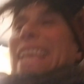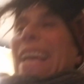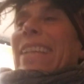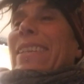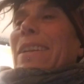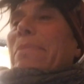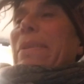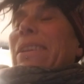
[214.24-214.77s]

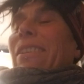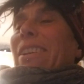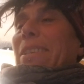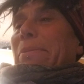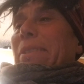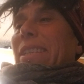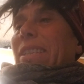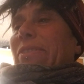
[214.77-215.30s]
going to be nice
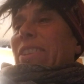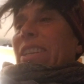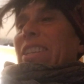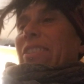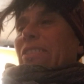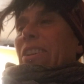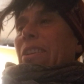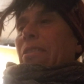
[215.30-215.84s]
when it's
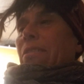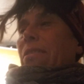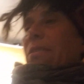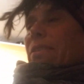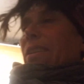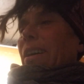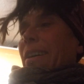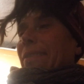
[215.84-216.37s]
finished, though. I